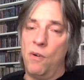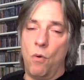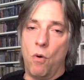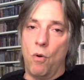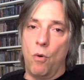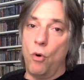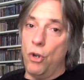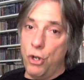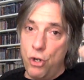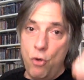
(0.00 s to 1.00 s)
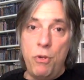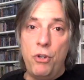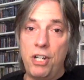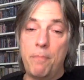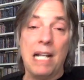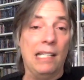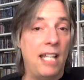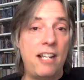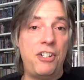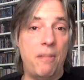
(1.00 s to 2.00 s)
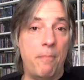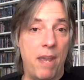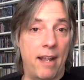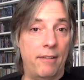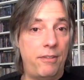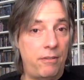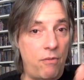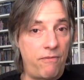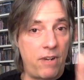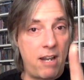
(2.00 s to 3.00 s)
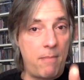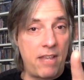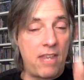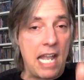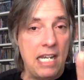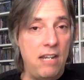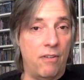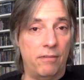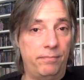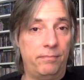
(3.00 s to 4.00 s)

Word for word: or new music by legacy bands, don't forget about that either.